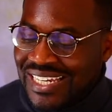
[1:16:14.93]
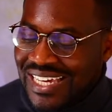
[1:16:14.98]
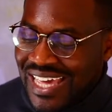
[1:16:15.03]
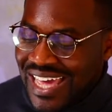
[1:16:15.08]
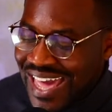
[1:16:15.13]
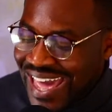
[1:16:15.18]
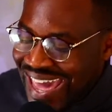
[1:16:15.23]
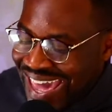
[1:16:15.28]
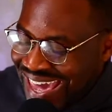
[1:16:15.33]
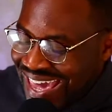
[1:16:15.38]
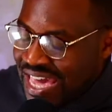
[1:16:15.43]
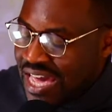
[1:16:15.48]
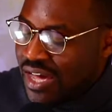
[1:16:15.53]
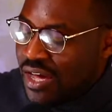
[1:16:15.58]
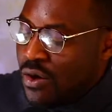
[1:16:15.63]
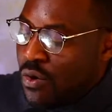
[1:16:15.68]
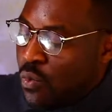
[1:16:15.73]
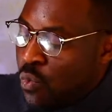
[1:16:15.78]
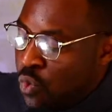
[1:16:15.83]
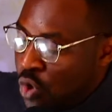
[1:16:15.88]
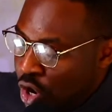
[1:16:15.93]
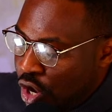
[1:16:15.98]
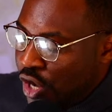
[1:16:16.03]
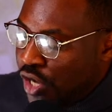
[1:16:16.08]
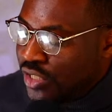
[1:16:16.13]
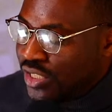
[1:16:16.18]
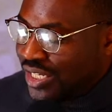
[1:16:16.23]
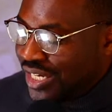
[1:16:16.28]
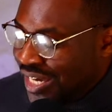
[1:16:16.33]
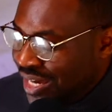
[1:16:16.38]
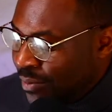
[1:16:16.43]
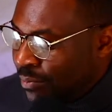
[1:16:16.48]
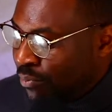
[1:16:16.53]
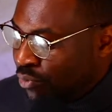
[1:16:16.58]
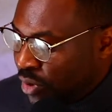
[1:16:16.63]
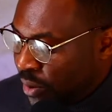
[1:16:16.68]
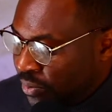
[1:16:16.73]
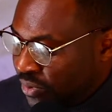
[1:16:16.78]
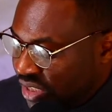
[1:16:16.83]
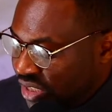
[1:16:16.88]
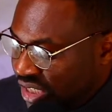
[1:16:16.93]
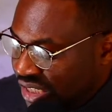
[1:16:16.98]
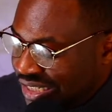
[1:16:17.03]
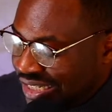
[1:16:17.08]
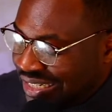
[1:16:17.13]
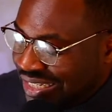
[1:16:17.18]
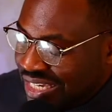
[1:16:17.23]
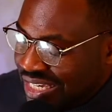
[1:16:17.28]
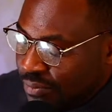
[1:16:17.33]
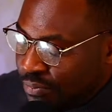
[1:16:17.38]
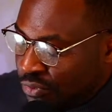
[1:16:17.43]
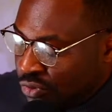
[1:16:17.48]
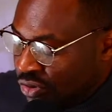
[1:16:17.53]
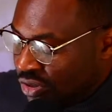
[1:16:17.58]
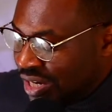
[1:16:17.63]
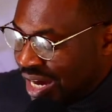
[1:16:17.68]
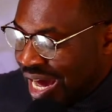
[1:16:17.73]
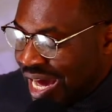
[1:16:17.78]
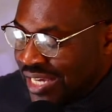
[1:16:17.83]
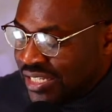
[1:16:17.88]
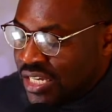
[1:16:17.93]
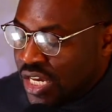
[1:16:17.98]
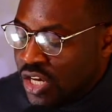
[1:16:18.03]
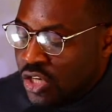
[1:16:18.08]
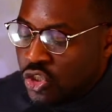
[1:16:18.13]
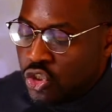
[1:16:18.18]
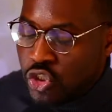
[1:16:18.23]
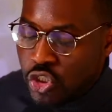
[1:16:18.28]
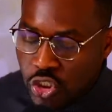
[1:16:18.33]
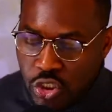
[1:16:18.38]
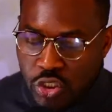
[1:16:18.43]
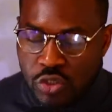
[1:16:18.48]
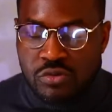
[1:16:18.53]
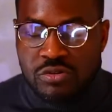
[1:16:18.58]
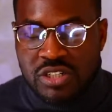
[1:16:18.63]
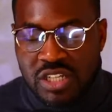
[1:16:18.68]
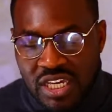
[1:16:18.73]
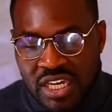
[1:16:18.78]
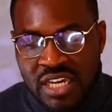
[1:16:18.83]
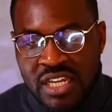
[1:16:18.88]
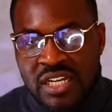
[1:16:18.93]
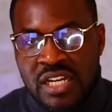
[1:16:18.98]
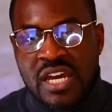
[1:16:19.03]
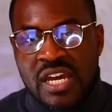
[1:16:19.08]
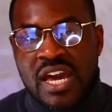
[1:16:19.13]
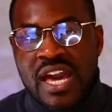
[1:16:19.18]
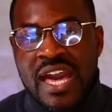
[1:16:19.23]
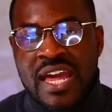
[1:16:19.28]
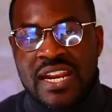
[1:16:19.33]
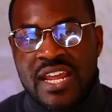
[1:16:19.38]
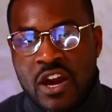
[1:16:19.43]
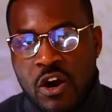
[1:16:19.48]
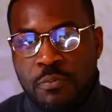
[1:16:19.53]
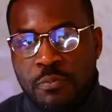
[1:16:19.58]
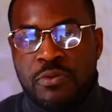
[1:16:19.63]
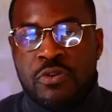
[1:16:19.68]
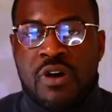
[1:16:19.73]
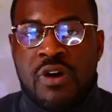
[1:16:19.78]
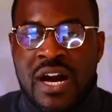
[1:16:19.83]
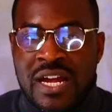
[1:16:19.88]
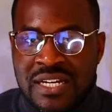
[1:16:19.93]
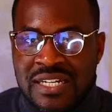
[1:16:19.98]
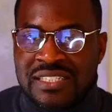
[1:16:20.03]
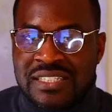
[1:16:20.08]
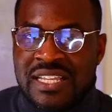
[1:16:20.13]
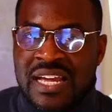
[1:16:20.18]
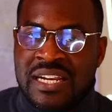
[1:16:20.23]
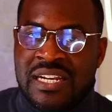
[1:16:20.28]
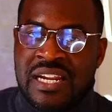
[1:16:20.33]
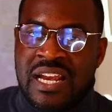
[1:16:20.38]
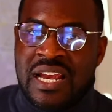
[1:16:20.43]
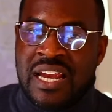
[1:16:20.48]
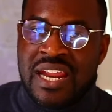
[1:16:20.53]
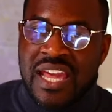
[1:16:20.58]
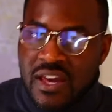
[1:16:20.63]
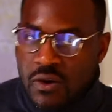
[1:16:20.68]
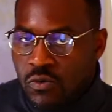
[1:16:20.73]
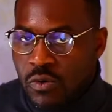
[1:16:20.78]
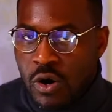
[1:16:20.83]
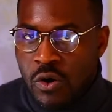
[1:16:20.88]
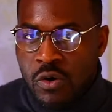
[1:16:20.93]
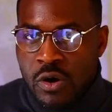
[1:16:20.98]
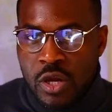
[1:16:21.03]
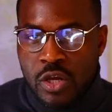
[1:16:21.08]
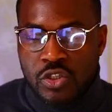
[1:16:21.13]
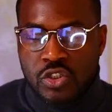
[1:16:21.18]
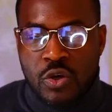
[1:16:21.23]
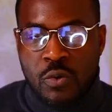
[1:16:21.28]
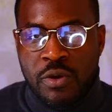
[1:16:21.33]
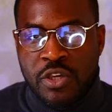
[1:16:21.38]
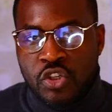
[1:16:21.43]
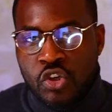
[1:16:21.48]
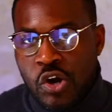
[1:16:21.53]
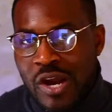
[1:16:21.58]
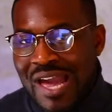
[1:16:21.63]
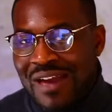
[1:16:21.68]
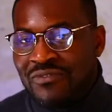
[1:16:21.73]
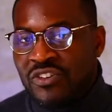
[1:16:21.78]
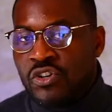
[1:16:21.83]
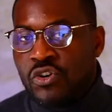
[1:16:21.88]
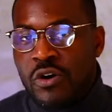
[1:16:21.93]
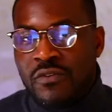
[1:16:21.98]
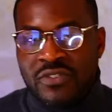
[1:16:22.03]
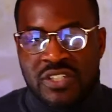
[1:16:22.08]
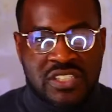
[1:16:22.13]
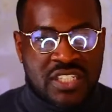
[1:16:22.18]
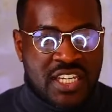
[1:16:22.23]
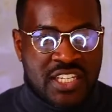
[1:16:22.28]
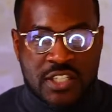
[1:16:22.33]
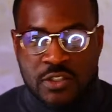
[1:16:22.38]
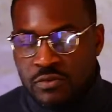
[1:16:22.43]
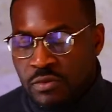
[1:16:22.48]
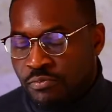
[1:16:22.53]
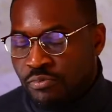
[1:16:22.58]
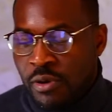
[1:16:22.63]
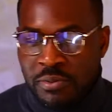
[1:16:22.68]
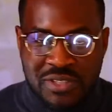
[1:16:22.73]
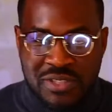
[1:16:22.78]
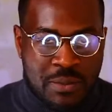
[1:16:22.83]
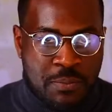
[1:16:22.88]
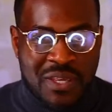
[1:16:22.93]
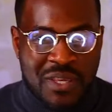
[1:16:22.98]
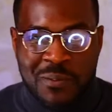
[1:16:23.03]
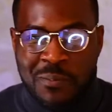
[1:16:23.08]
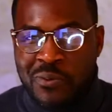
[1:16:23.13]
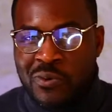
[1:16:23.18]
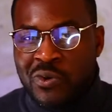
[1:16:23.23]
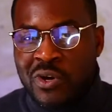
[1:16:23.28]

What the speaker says: a word in property to keep you guys tuned in and help you understand the lingo. So when you're having conversations with property people,